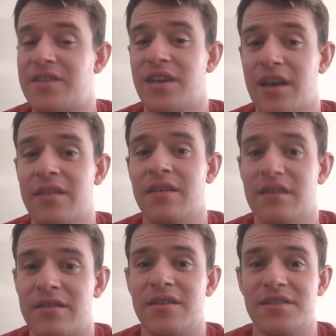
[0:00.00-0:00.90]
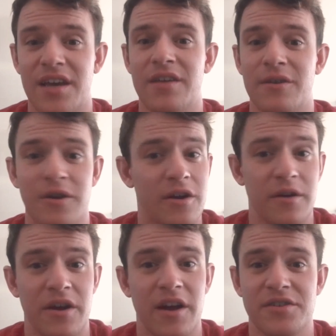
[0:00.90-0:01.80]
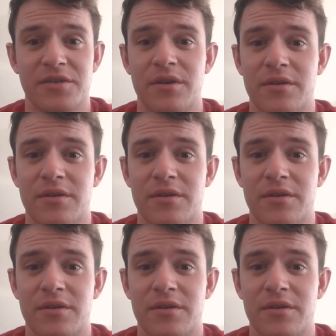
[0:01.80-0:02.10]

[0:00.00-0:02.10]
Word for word: exactly, exactly. And not everyone feels